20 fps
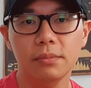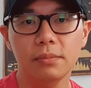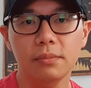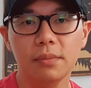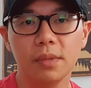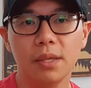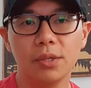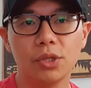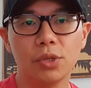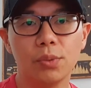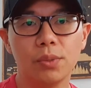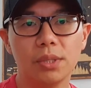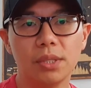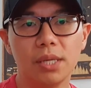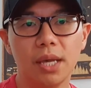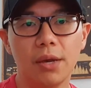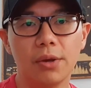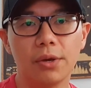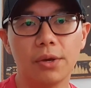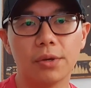And so we'll see
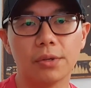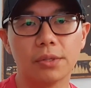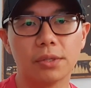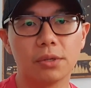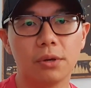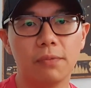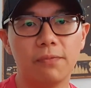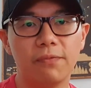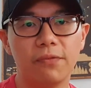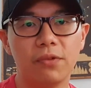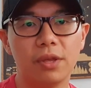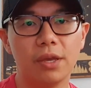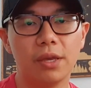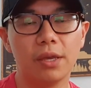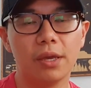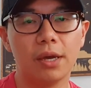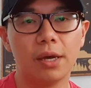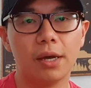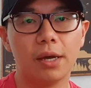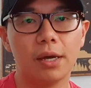how it goes. Hopefully
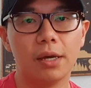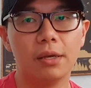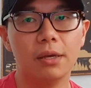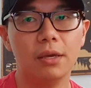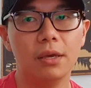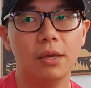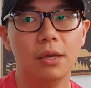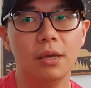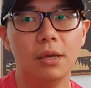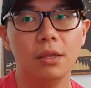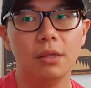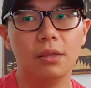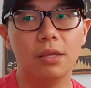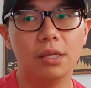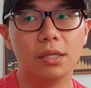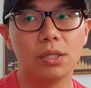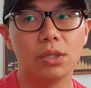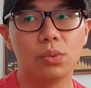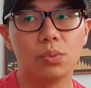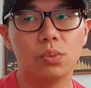
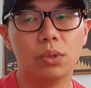this